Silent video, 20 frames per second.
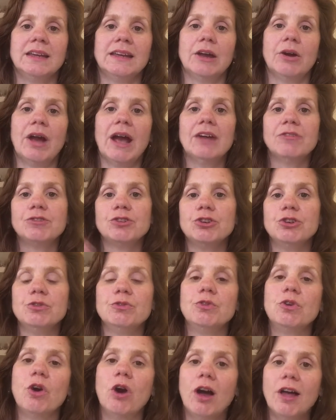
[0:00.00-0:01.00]
Now, after
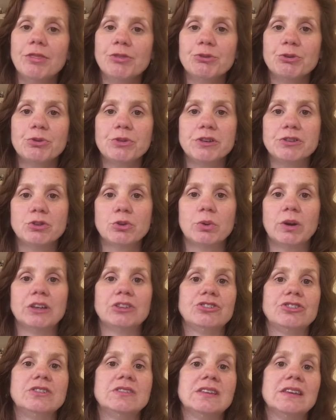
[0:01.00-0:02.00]
you've gone through these
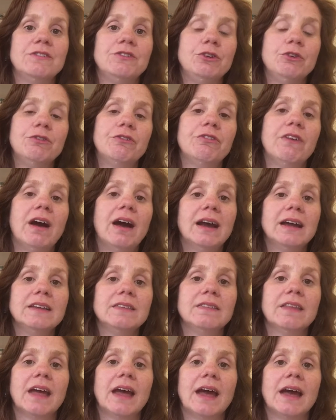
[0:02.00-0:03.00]
questions, if you
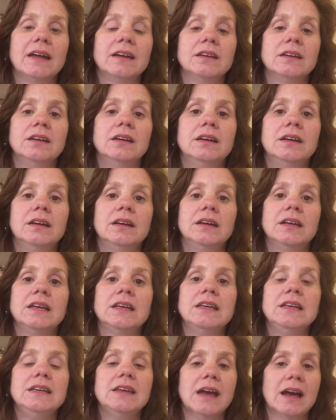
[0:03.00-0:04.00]
find that,
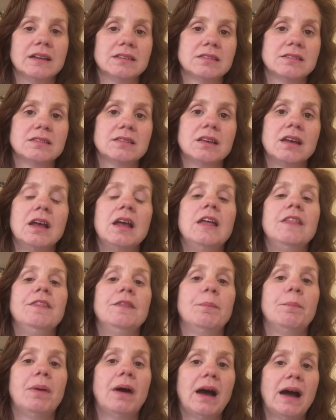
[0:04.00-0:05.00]
yes,
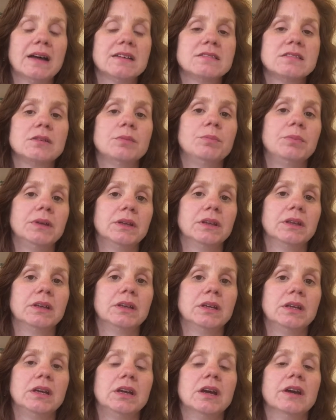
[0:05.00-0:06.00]
the
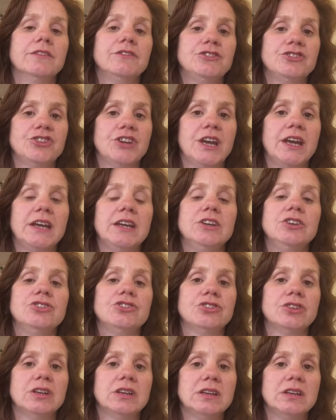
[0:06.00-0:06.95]
possibility of change